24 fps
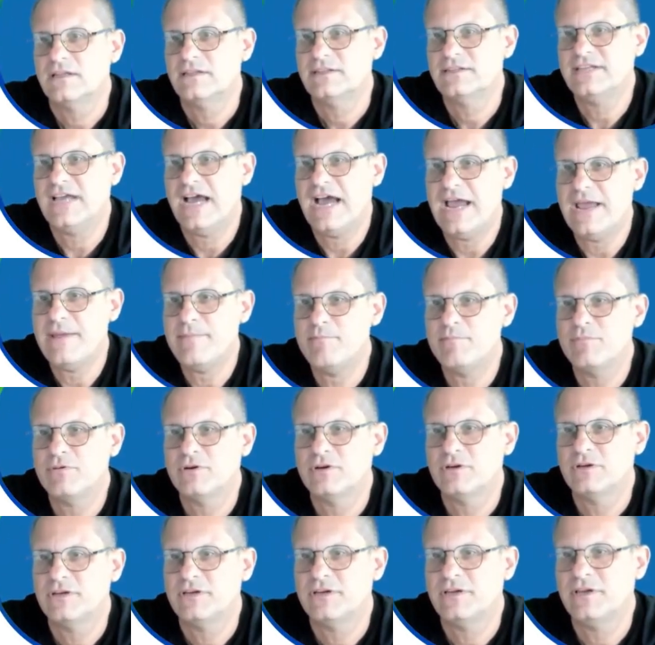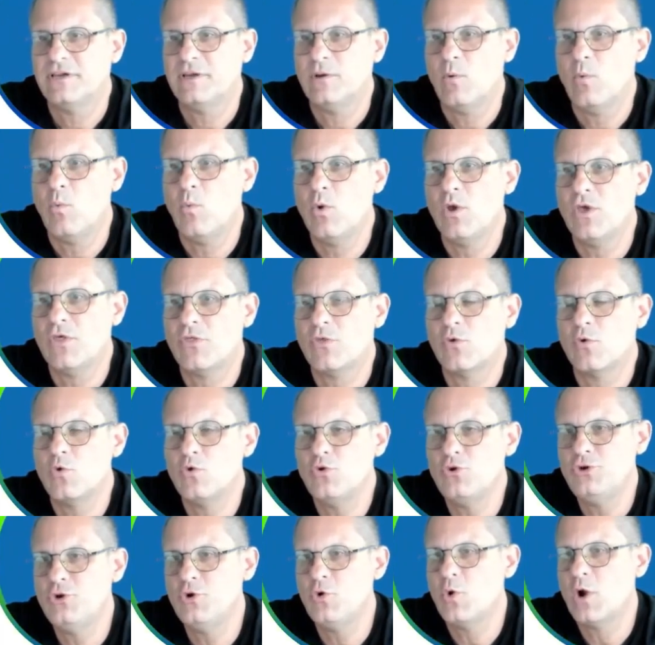Type with
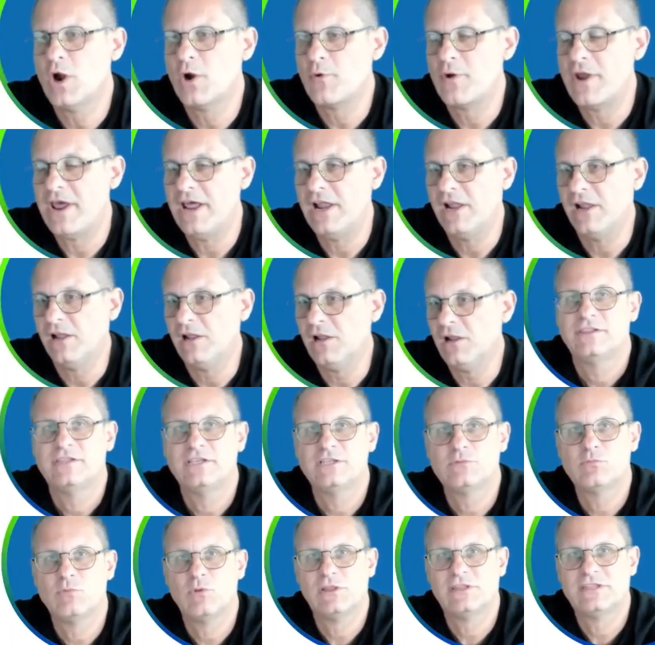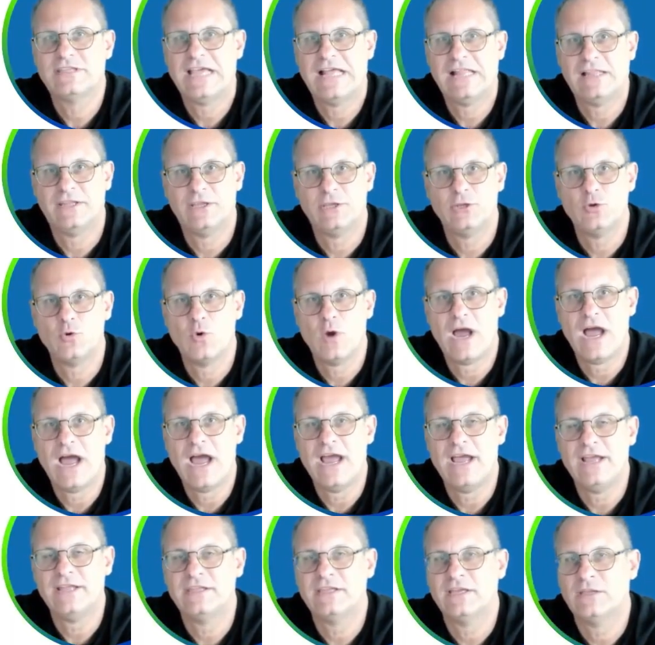URL. This will tell the
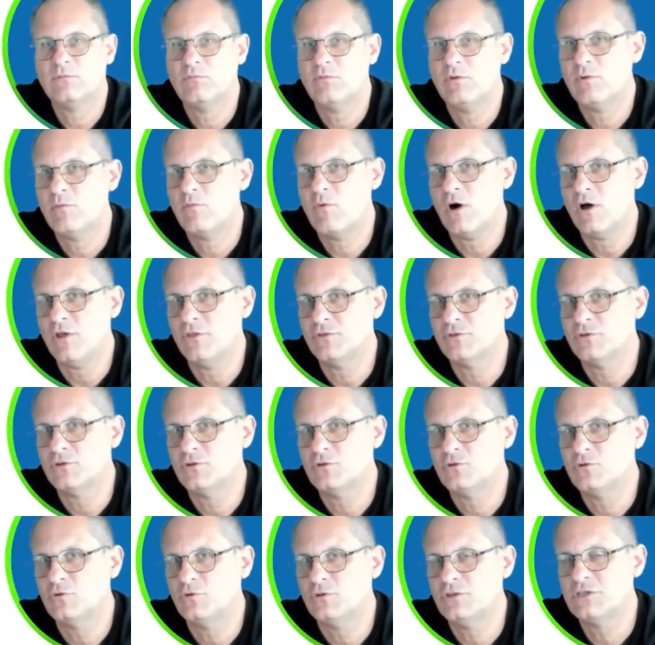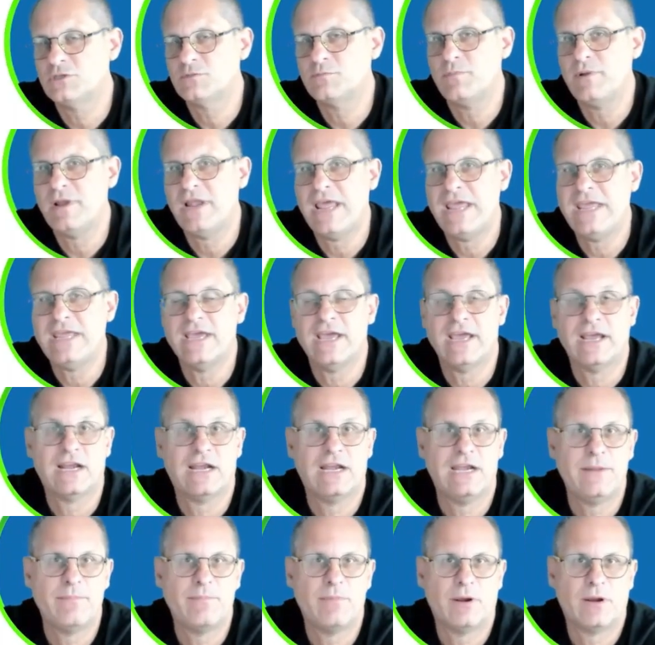UI that we want to display a
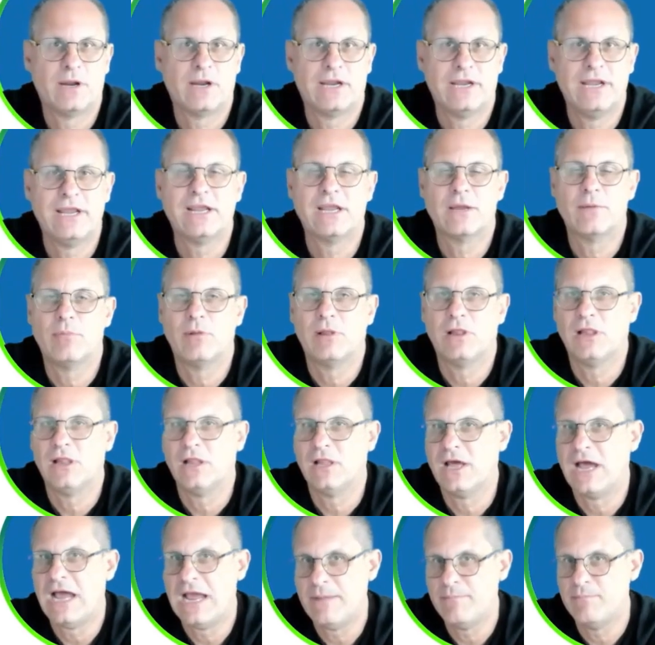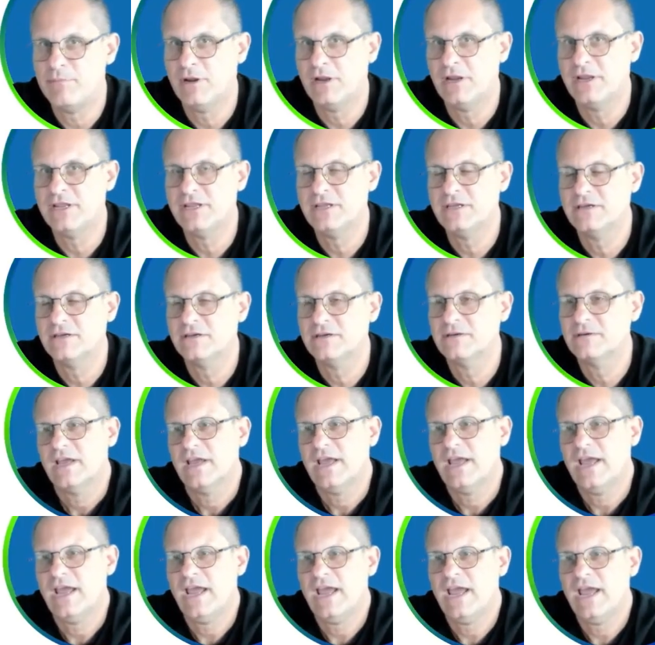clickable hyperlink.
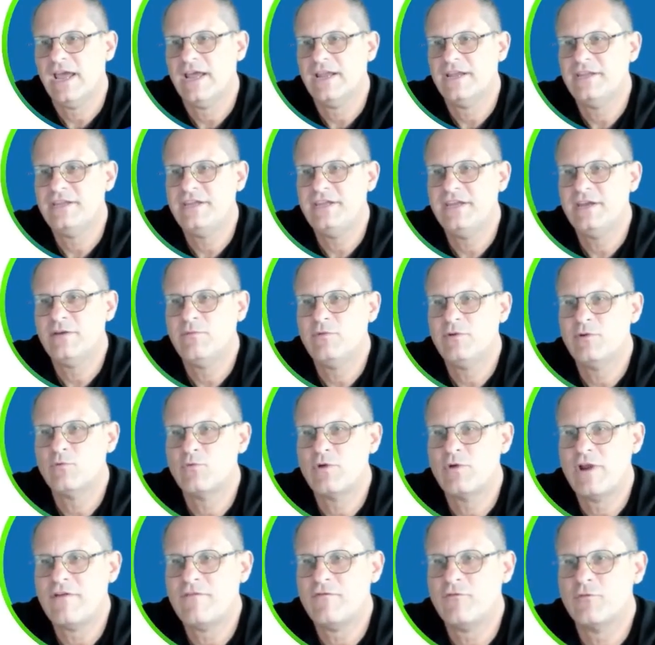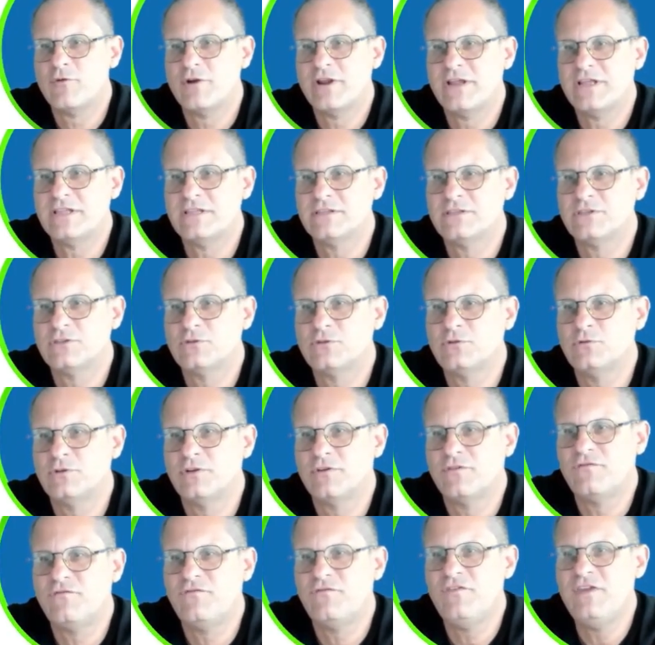And here we reference to the
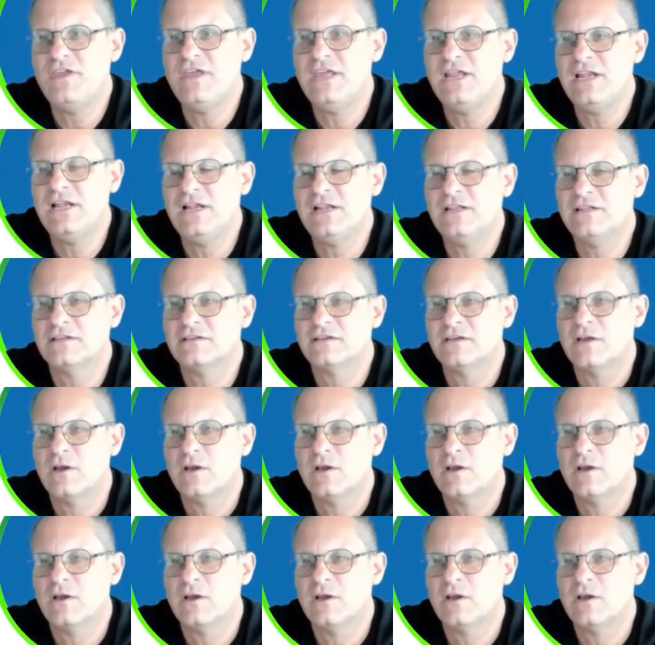field